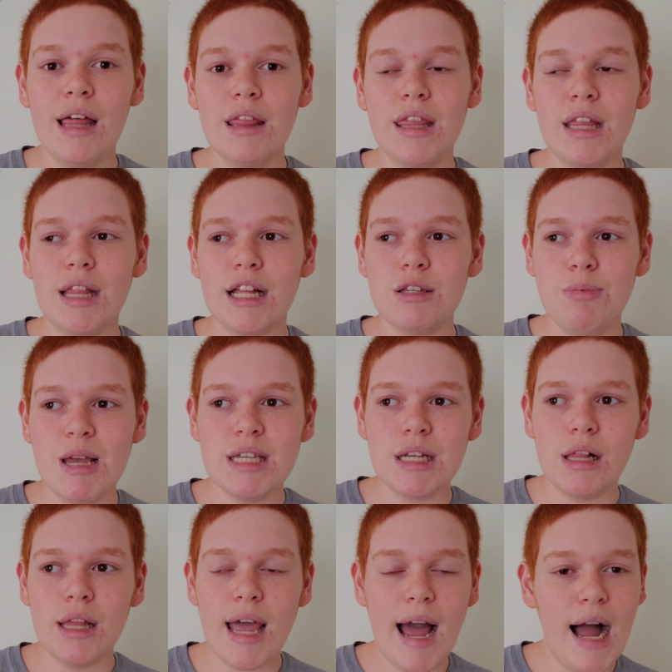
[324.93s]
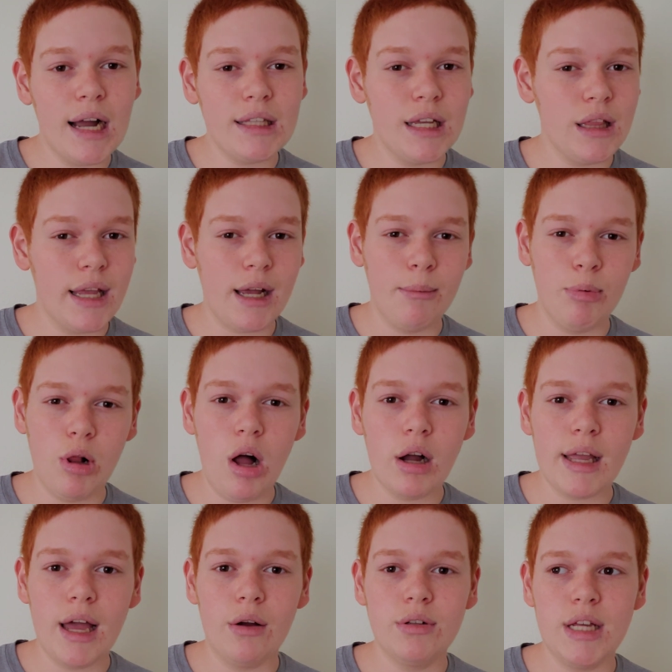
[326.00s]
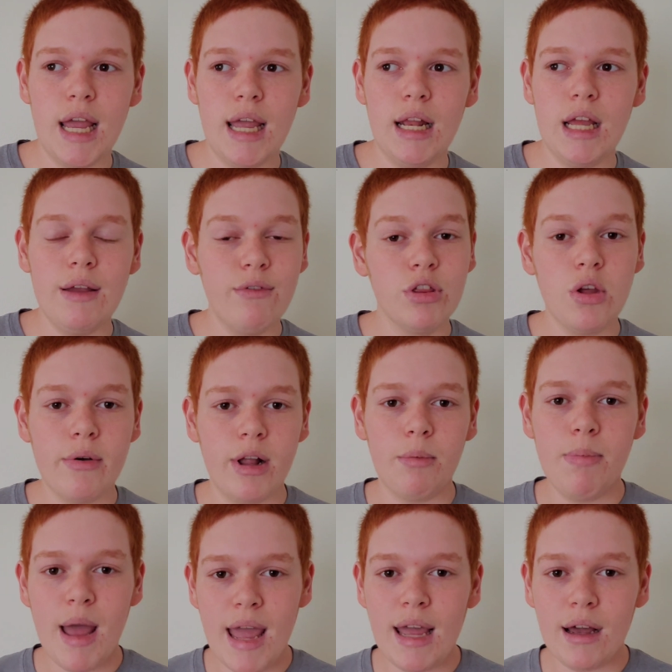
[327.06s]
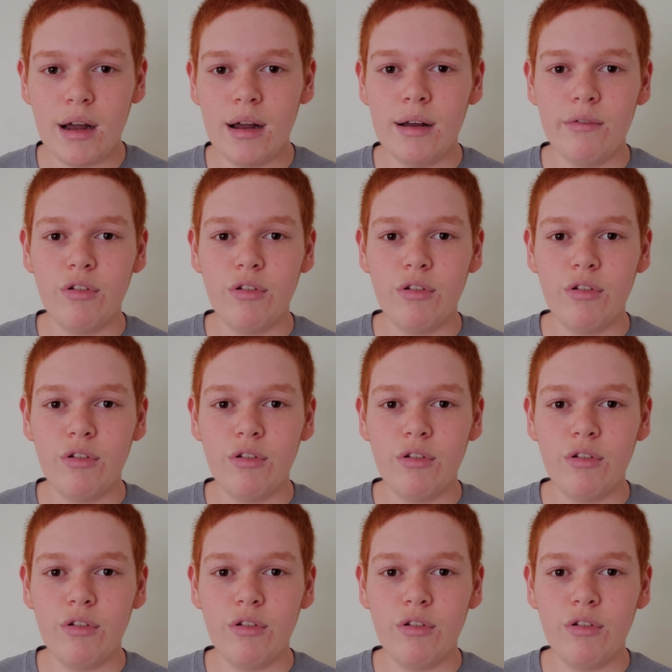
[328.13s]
then that's basically acting like a blockout date even though you're paying